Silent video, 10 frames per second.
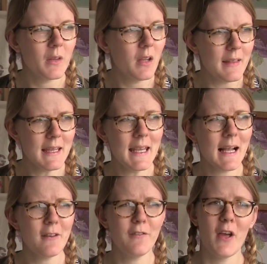I think he had
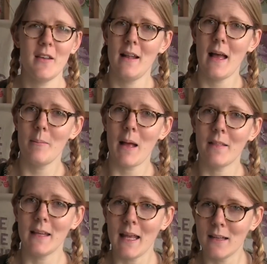his first lamb at
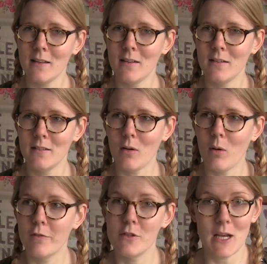the end
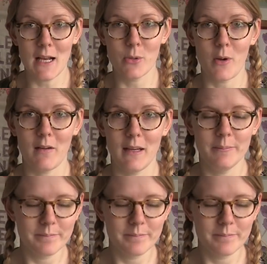of January,